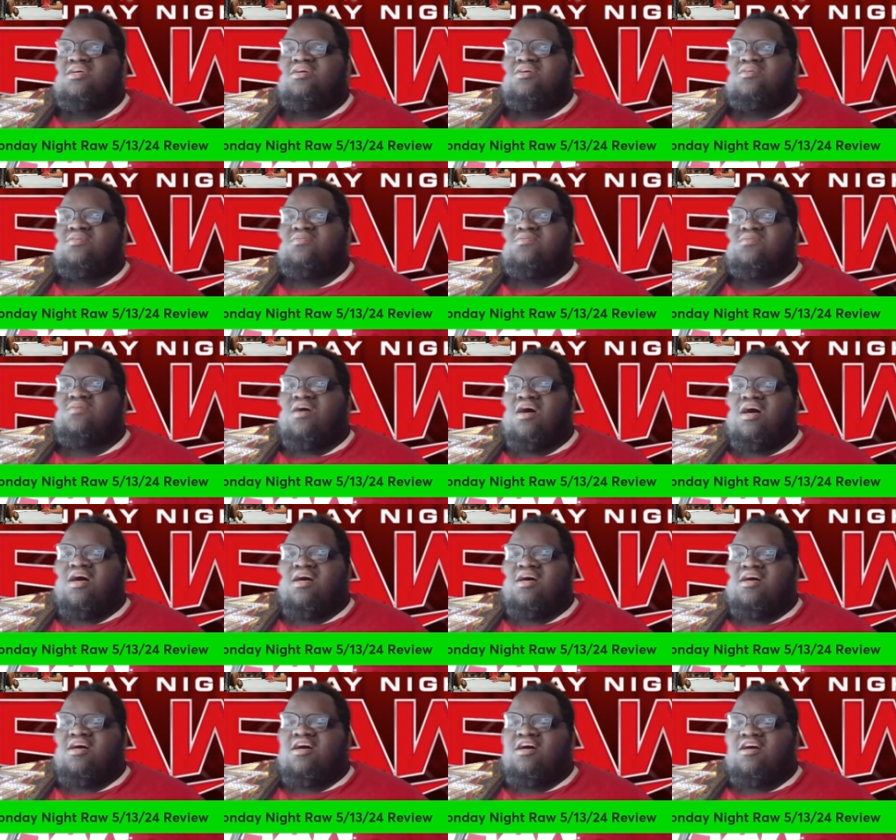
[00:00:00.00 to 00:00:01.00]
who
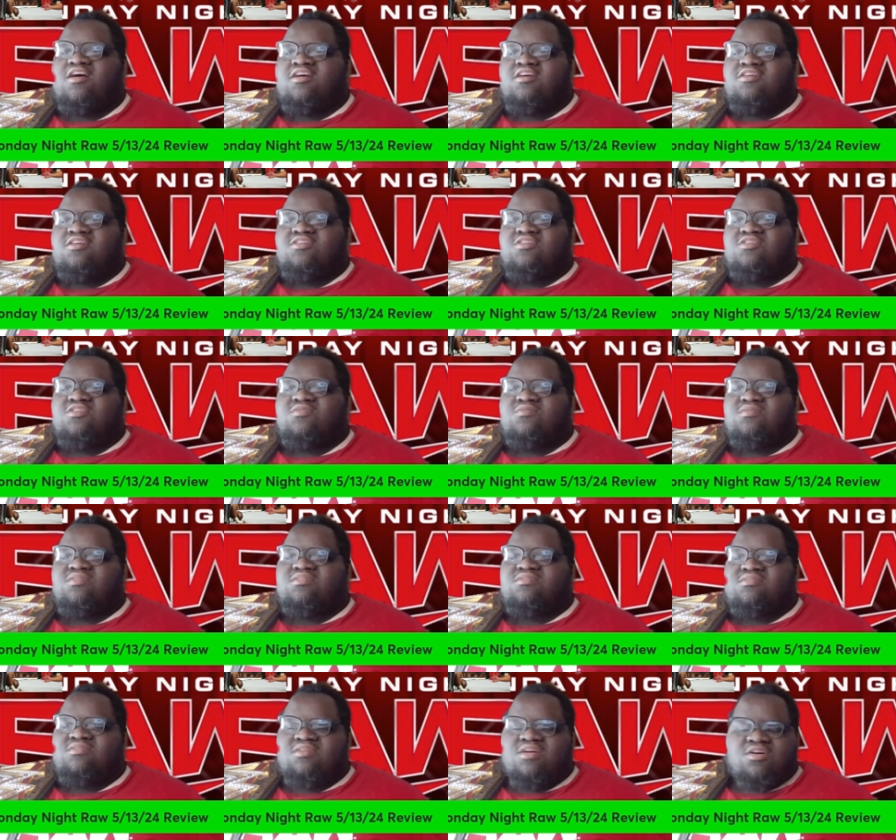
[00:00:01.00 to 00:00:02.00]

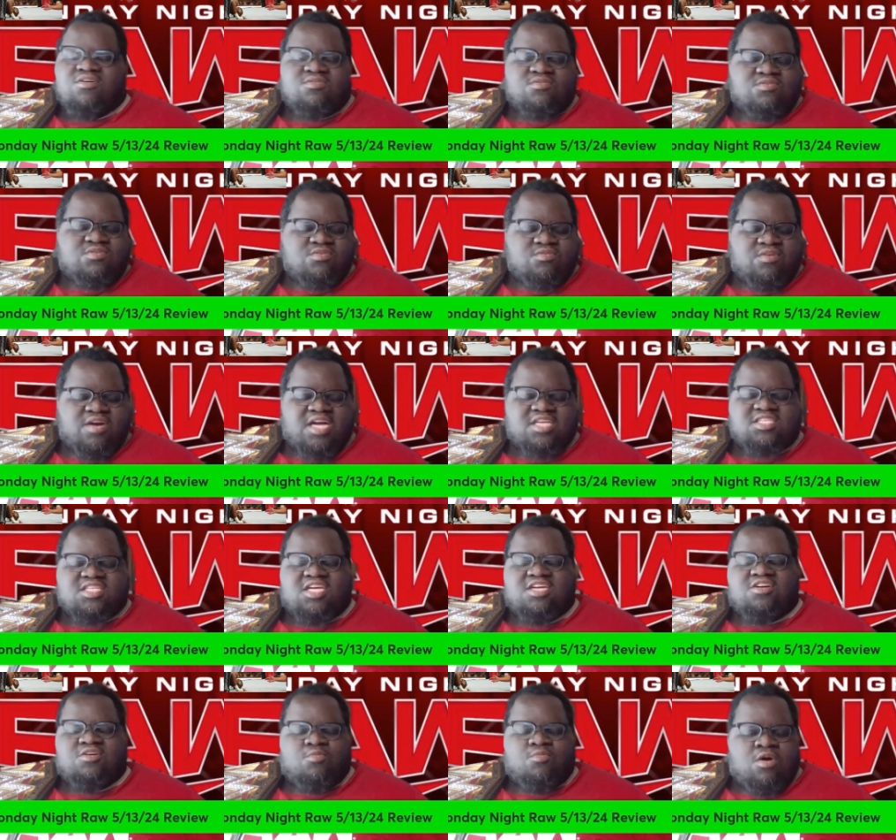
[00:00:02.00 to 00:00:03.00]
you know,
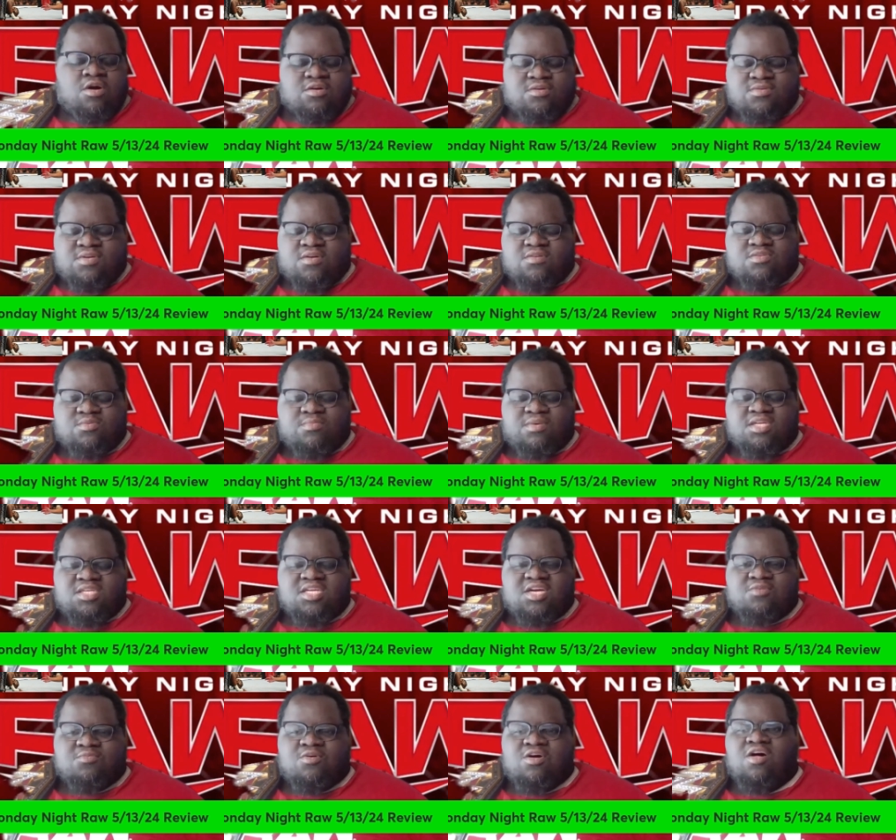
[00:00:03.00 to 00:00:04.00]
congratulated and welcomed her to Monday
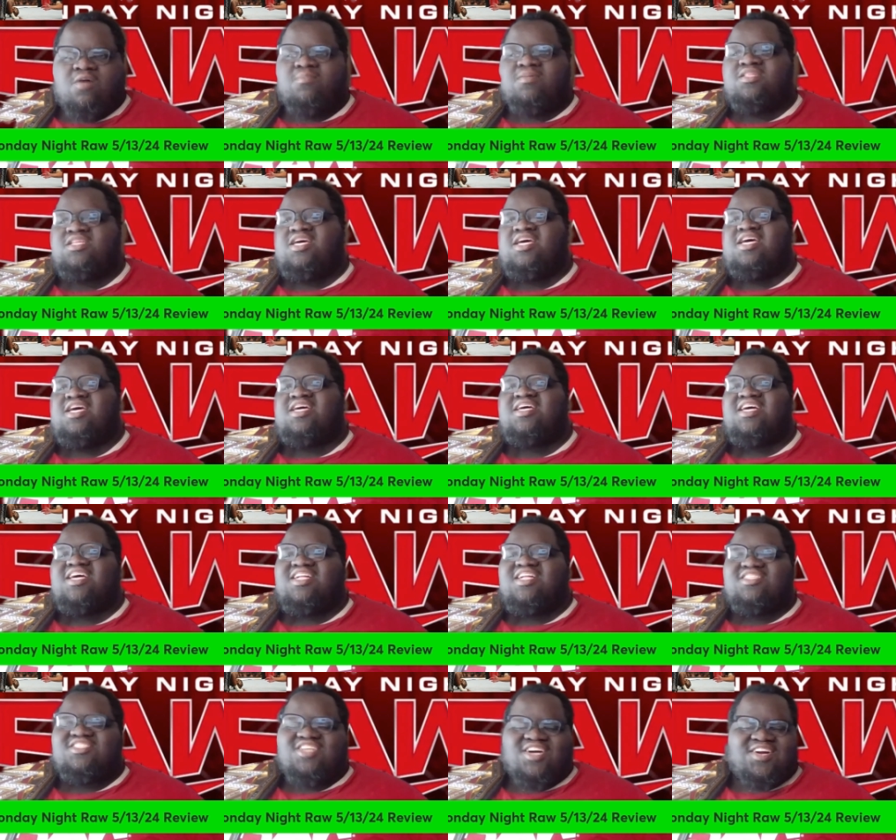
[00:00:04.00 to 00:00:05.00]
Night Raw, but then
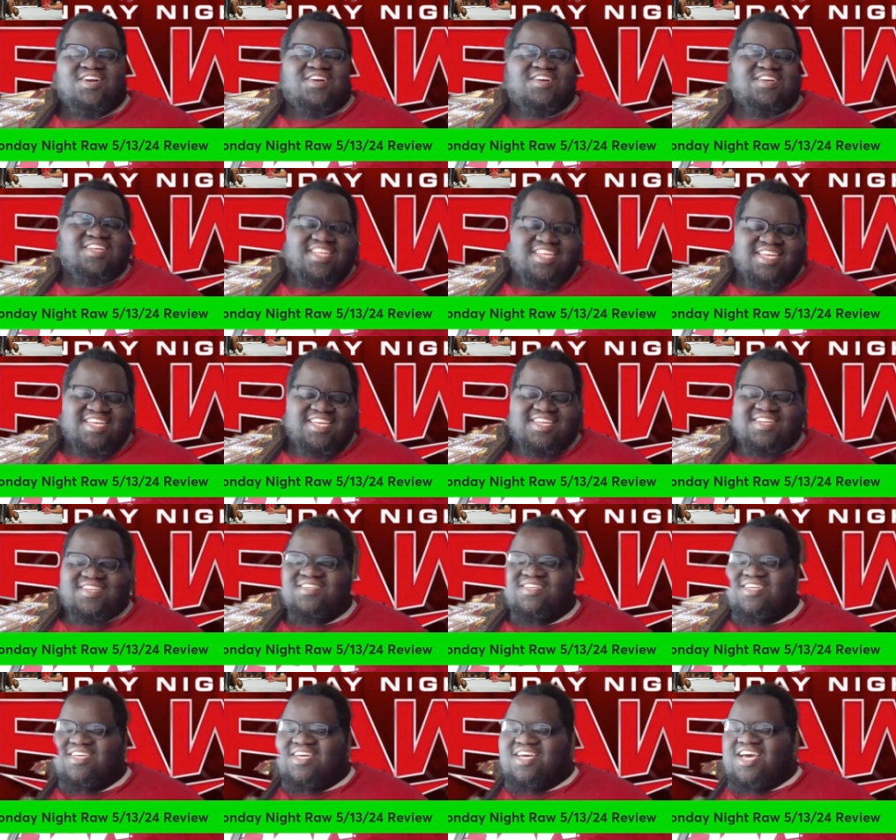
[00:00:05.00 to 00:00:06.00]
turned heel.
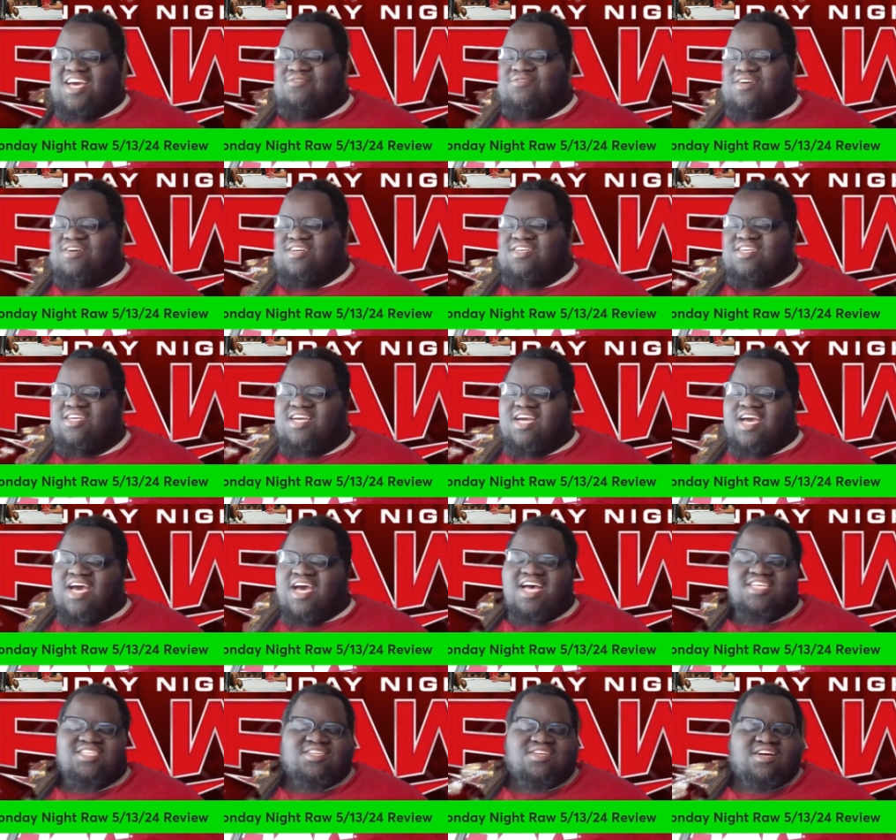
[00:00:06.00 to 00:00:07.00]
And what
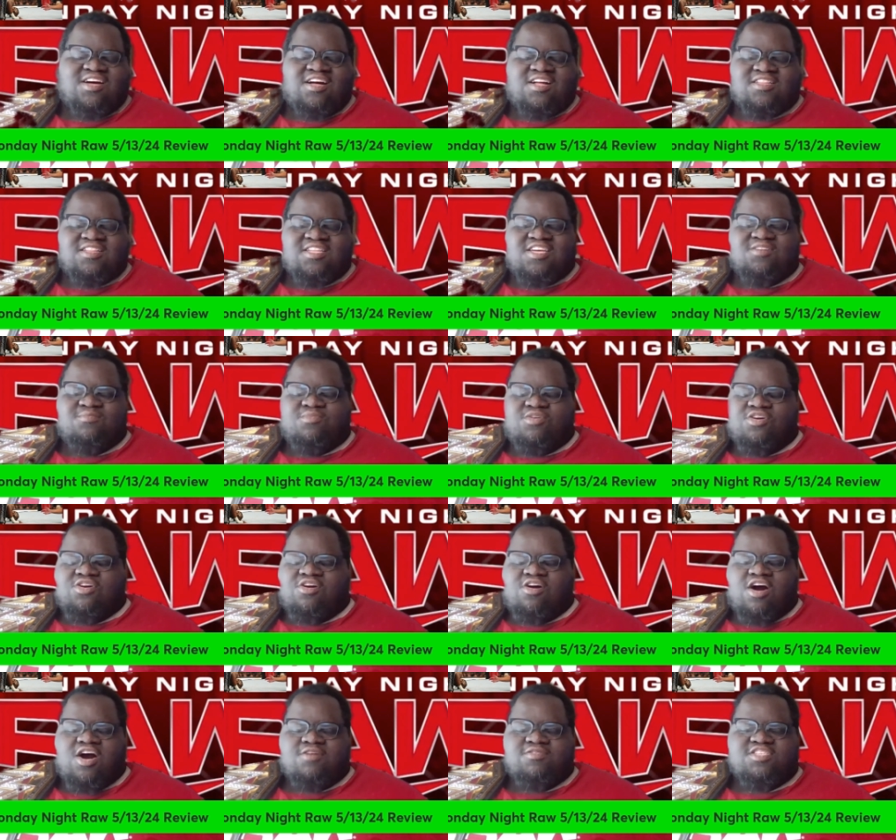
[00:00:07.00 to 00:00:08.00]
has Liv
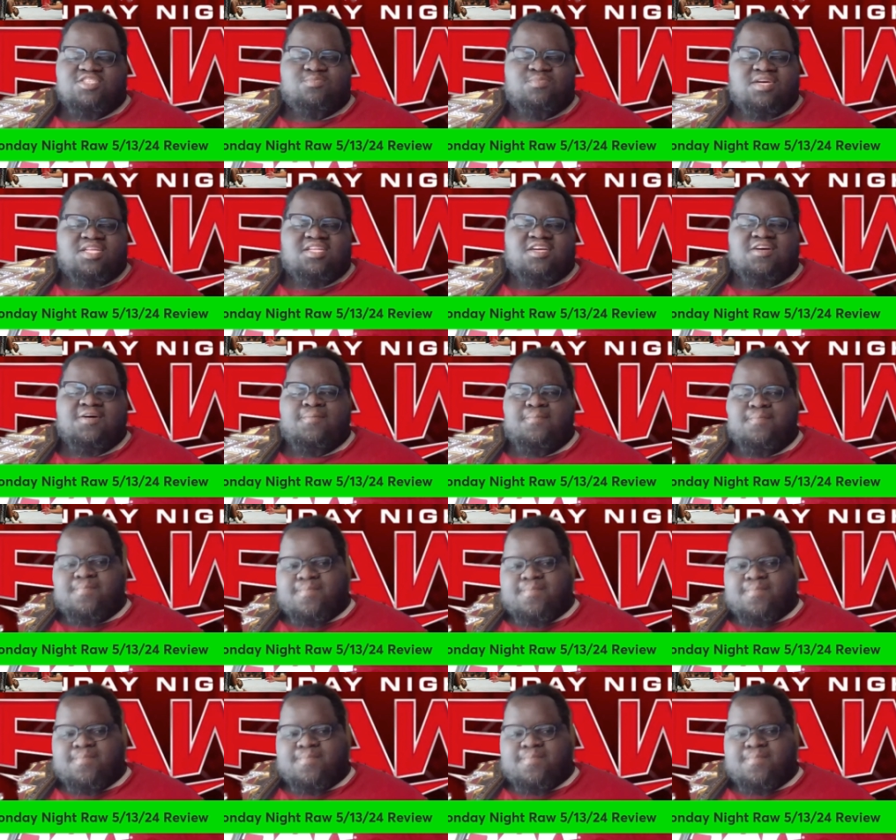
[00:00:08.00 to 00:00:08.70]
Morgan always been a